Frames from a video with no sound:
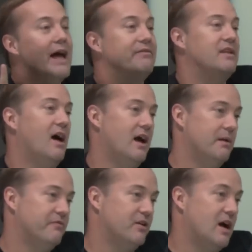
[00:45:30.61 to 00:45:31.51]
have
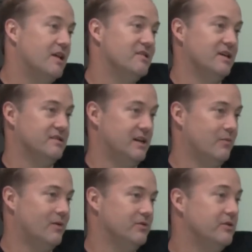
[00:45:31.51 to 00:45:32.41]
time for nonsense
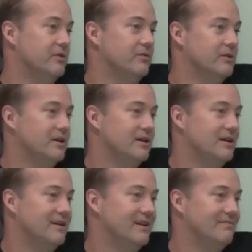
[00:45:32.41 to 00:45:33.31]
anymore, do That's you?
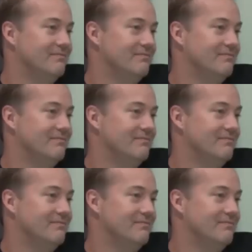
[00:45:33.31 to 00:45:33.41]
Exactly right.